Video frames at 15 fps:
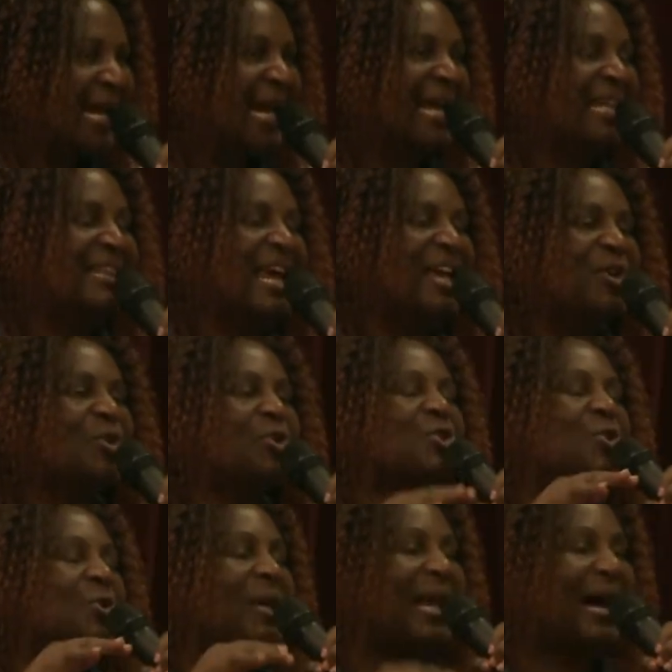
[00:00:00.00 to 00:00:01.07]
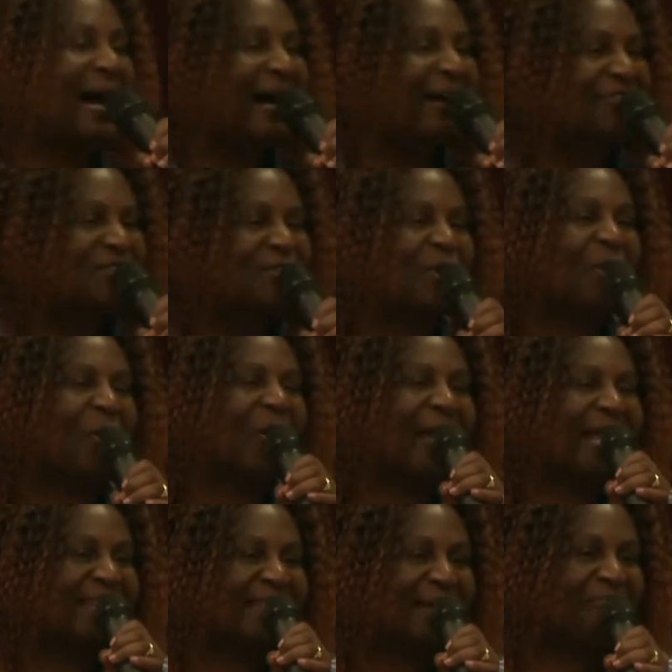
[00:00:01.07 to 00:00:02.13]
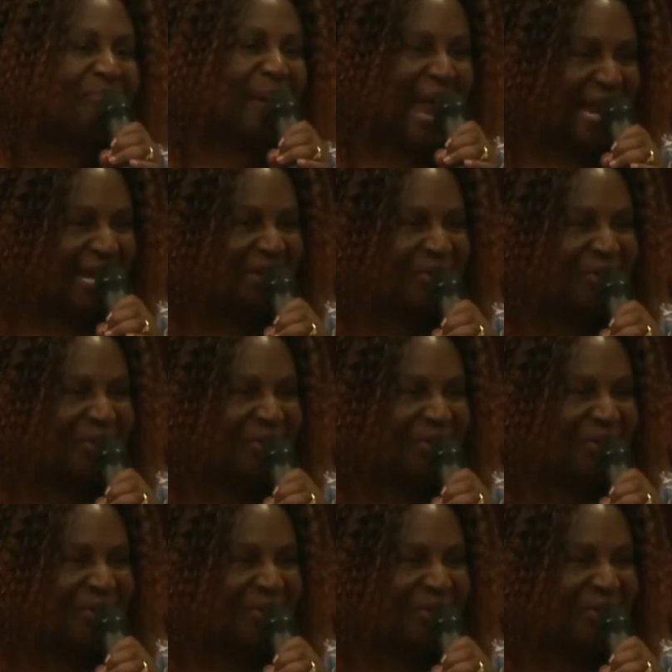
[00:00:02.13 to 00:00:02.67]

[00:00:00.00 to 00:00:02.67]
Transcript: and they used to love to go in the back,